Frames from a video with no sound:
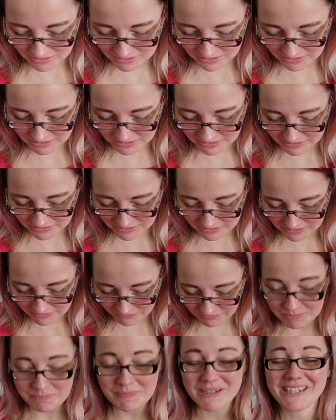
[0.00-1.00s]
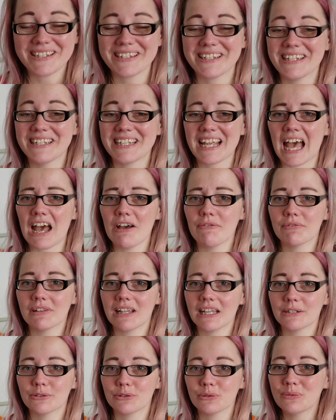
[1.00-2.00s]
like the webpage didn't have
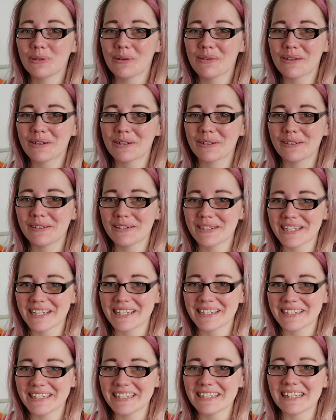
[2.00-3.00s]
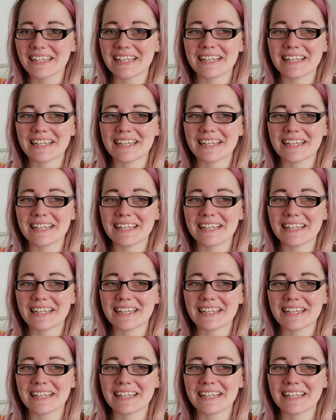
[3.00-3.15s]
like two of the colors that I need.